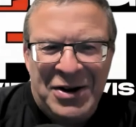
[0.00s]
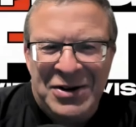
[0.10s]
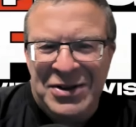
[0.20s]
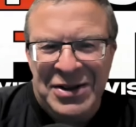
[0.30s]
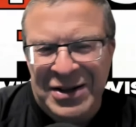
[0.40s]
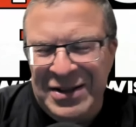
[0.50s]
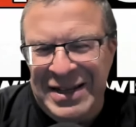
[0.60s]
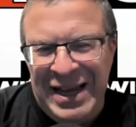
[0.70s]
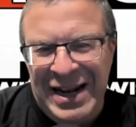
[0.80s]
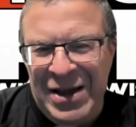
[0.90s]
the
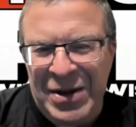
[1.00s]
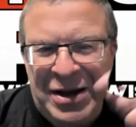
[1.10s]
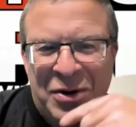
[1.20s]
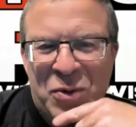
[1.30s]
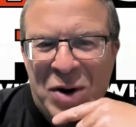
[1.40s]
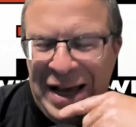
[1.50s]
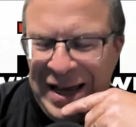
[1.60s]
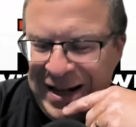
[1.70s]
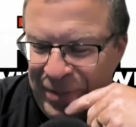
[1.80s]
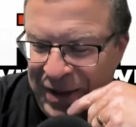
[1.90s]
TNA
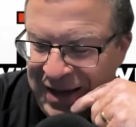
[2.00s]
wagon.